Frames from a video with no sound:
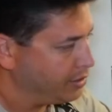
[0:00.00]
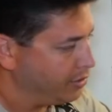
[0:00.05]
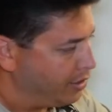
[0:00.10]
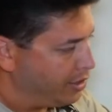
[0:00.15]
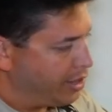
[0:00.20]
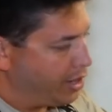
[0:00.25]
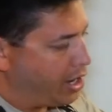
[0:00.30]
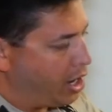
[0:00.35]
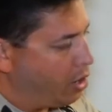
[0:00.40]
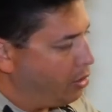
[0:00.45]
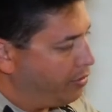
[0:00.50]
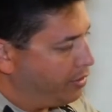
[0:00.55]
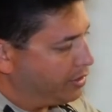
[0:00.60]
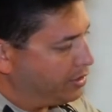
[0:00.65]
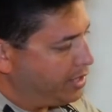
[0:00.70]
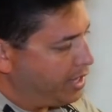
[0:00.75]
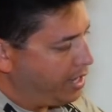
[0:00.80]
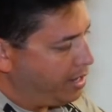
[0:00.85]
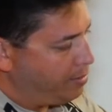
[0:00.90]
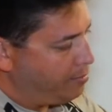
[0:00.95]
So there you go,
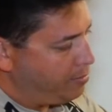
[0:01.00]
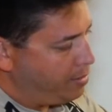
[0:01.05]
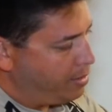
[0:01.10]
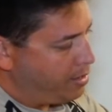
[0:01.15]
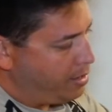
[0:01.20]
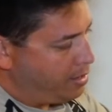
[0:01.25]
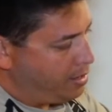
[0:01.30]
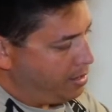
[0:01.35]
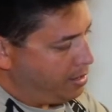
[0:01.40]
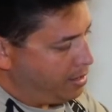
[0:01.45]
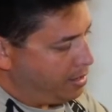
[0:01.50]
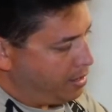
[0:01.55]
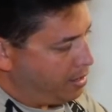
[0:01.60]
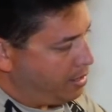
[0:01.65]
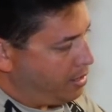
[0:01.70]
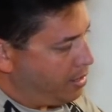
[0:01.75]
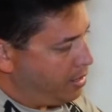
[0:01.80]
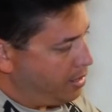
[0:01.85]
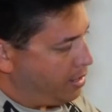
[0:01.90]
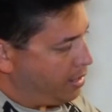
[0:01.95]
there's him.
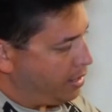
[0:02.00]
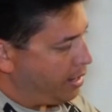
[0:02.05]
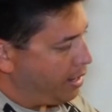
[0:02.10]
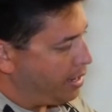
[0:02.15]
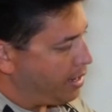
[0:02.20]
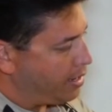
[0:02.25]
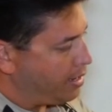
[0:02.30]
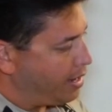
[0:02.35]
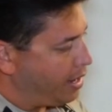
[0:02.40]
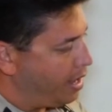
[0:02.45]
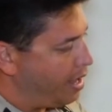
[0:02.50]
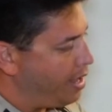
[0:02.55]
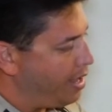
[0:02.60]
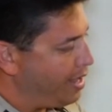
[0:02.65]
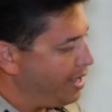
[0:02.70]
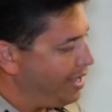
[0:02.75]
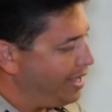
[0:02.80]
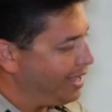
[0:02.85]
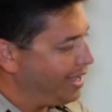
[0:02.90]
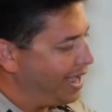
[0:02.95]
And
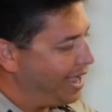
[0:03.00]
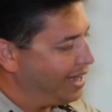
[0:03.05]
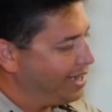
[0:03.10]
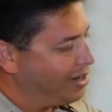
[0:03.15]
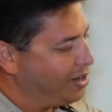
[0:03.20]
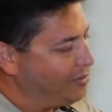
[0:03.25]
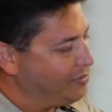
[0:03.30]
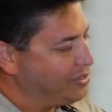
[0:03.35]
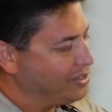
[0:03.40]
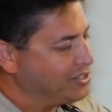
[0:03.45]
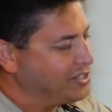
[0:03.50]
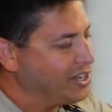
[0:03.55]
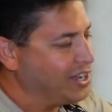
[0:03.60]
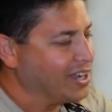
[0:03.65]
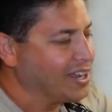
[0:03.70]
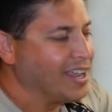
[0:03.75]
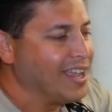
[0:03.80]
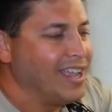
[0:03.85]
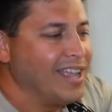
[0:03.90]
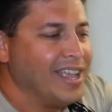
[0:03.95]
I love the
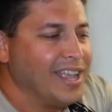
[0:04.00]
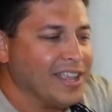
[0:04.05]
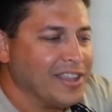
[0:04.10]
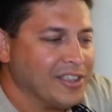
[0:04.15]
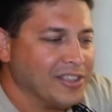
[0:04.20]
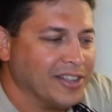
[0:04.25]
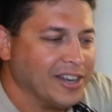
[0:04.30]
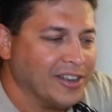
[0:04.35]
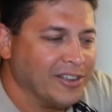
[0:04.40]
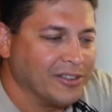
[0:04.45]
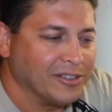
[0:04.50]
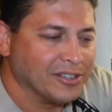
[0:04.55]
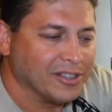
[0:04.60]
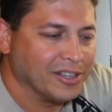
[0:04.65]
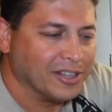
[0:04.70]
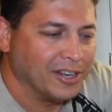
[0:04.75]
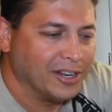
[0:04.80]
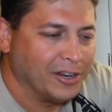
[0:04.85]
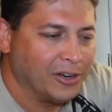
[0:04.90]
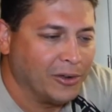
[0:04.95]
tongue. The
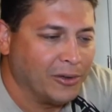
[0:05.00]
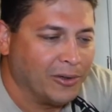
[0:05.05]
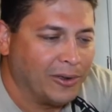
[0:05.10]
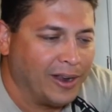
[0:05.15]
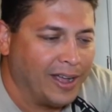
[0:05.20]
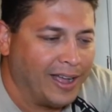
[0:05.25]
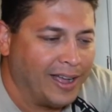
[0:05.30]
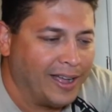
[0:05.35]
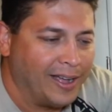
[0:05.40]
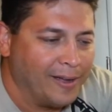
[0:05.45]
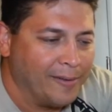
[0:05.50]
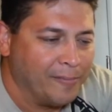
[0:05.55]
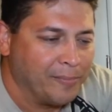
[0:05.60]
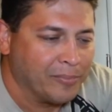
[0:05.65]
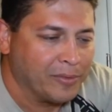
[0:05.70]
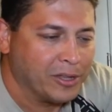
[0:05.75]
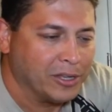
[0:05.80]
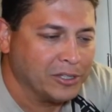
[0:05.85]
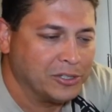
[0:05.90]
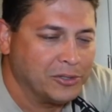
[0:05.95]
little
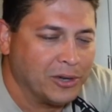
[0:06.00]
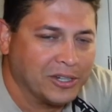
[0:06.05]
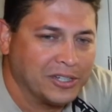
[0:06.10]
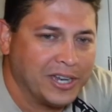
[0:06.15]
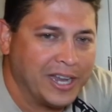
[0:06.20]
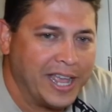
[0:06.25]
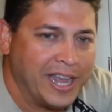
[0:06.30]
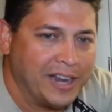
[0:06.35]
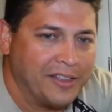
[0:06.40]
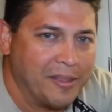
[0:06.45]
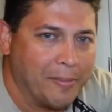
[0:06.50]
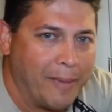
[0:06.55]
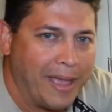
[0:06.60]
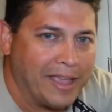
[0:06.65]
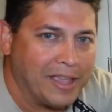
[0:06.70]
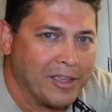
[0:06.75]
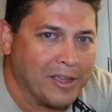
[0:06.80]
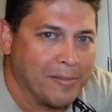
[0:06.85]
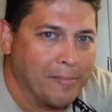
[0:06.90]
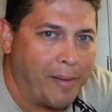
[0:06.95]
construction head on the
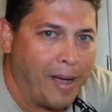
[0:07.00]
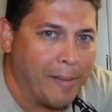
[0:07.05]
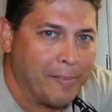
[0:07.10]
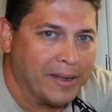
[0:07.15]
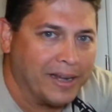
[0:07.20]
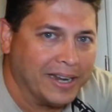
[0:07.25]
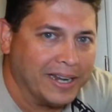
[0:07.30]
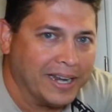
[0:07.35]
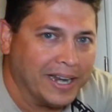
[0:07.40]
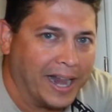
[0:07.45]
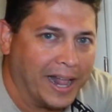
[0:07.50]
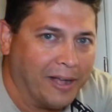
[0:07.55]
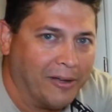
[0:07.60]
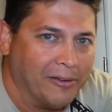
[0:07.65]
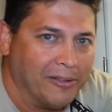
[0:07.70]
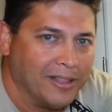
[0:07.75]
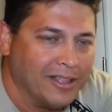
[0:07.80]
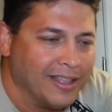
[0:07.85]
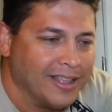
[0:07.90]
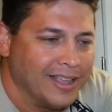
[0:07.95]
back, you can pop it in and
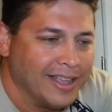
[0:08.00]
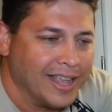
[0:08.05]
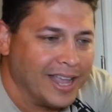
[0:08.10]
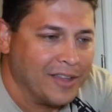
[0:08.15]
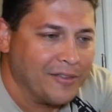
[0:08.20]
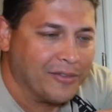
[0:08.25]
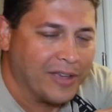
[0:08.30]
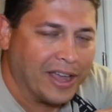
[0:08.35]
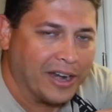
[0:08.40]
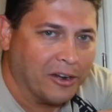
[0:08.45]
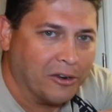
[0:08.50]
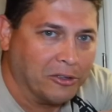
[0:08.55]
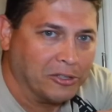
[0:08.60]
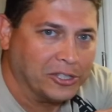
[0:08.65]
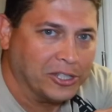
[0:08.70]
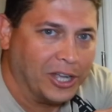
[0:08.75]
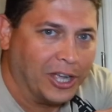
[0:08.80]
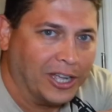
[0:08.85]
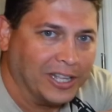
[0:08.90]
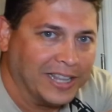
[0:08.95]
out. You've got a
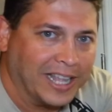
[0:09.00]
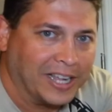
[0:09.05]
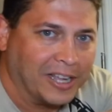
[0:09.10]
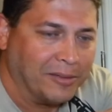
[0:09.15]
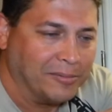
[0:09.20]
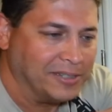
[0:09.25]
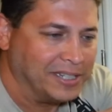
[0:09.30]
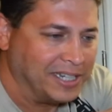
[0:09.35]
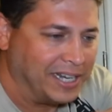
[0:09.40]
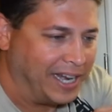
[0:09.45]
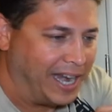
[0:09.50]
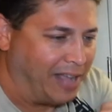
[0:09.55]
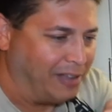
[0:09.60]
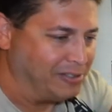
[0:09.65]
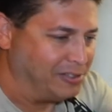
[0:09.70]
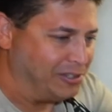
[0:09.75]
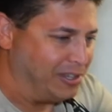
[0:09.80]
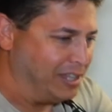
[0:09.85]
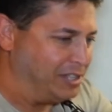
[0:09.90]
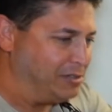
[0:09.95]
little tongue that comes in and
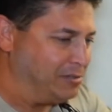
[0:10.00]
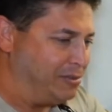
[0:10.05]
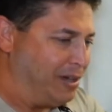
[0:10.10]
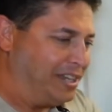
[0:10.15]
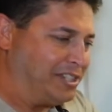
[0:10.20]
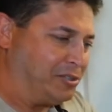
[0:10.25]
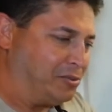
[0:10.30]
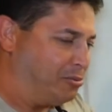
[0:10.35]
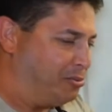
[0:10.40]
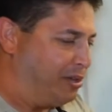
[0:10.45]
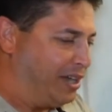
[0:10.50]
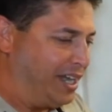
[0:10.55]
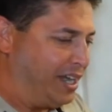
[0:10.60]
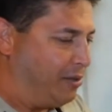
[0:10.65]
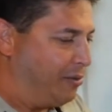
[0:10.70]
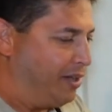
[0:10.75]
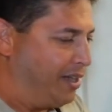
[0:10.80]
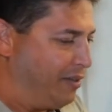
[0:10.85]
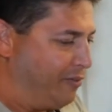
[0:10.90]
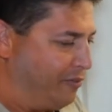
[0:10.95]
out. So that's
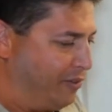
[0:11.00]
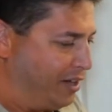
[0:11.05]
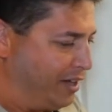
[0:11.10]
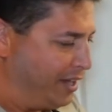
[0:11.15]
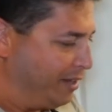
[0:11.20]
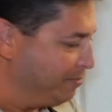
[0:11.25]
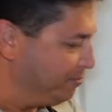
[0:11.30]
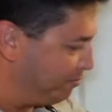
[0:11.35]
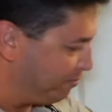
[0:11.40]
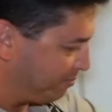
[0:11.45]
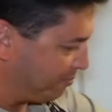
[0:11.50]
really, really funny.